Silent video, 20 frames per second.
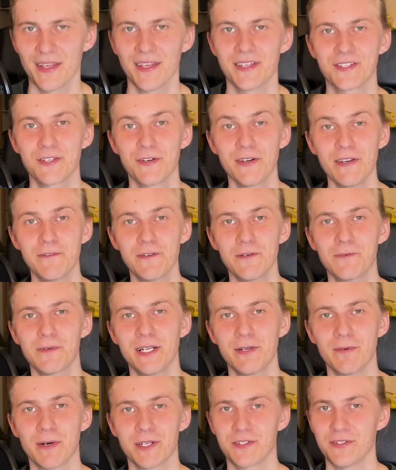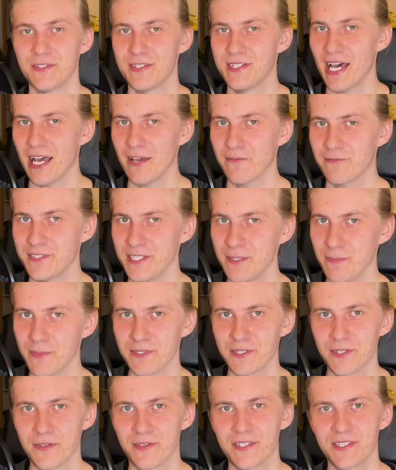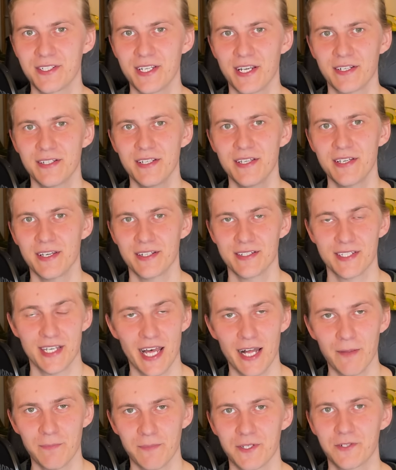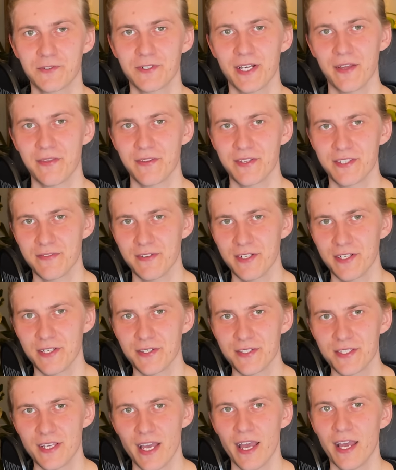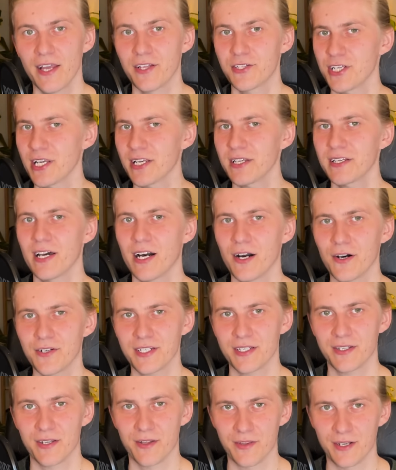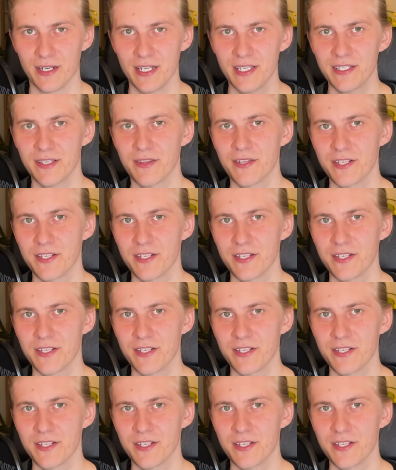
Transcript: So if you really want to dive deep into this technique and help me create these videos, check it out under the link in the